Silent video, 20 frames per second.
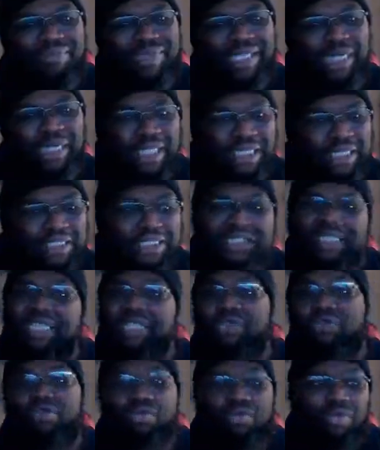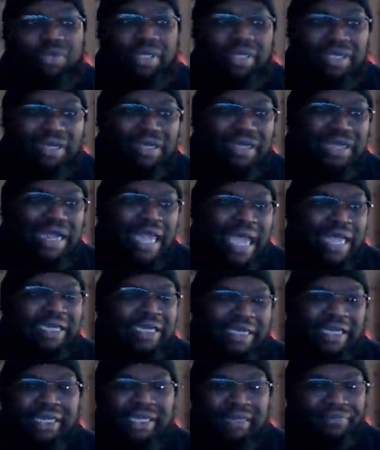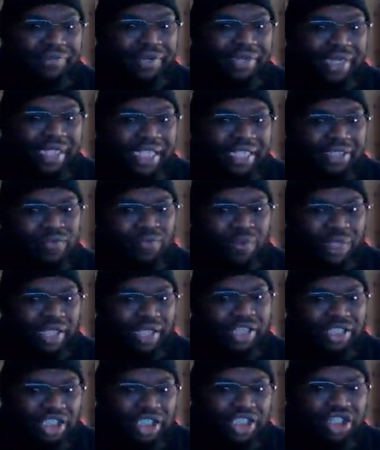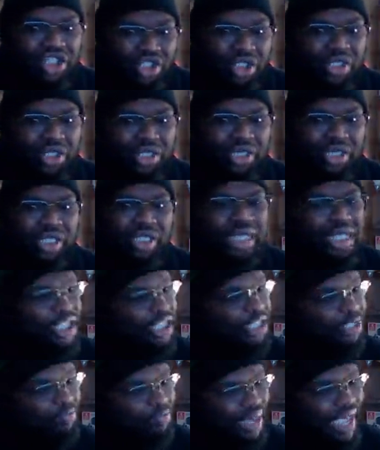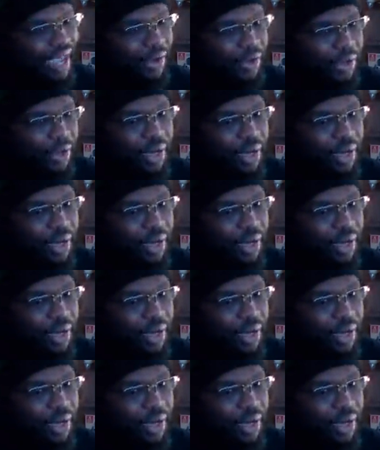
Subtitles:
and he's still not delivering as well as he should. He's better.